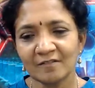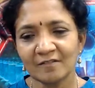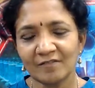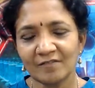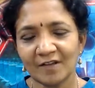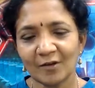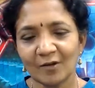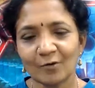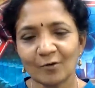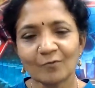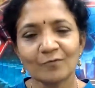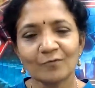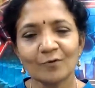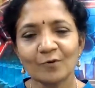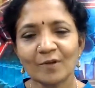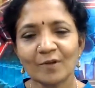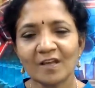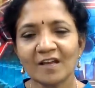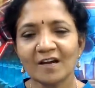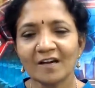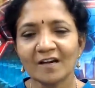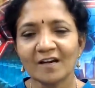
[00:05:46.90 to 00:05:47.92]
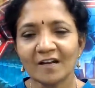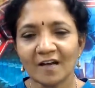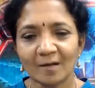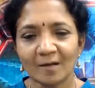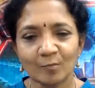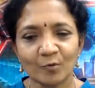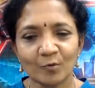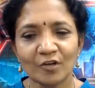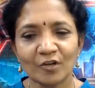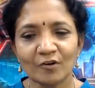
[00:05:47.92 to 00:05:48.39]
way of looking at
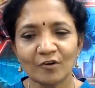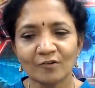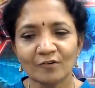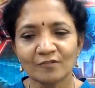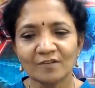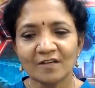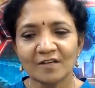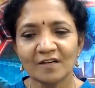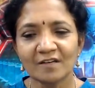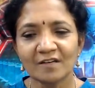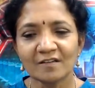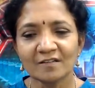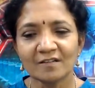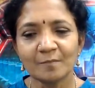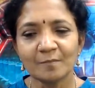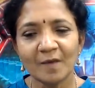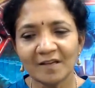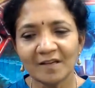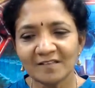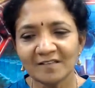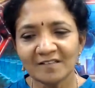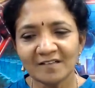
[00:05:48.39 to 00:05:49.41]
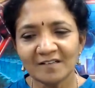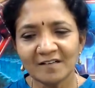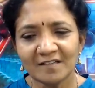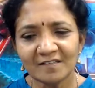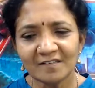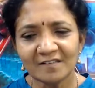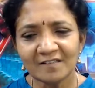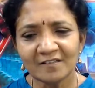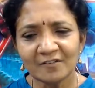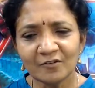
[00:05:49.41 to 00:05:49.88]
harmonic oscillator, Bizer
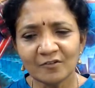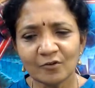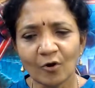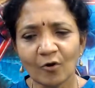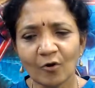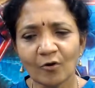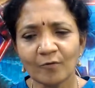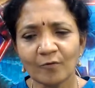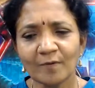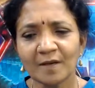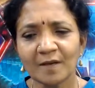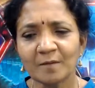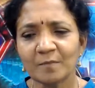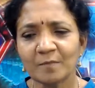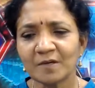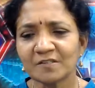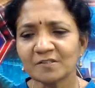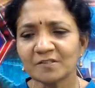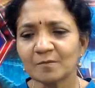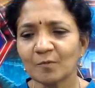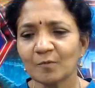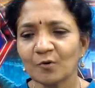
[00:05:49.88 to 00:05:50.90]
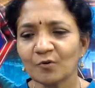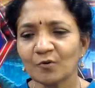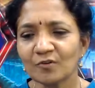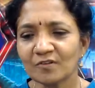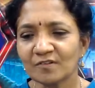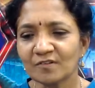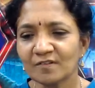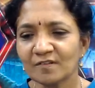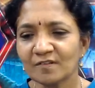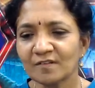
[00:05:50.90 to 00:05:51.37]
doesn't talk very much about
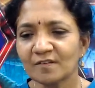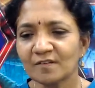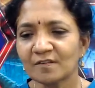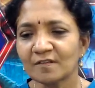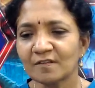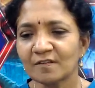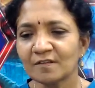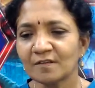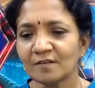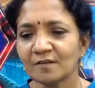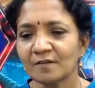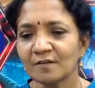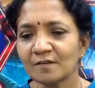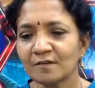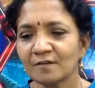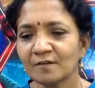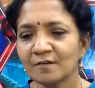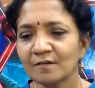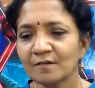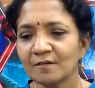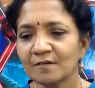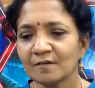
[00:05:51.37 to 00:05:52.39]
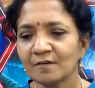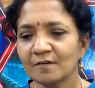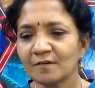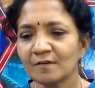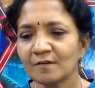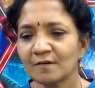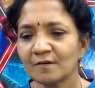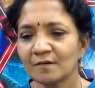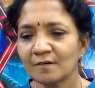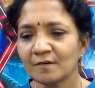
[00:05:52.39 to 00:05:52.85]
this.
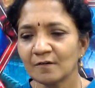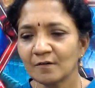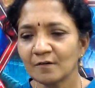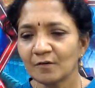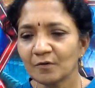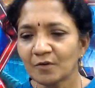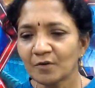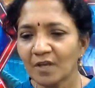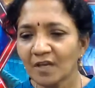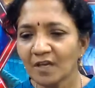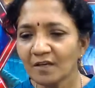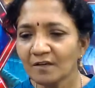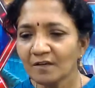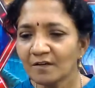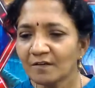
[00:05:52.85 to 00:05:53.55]
Okay.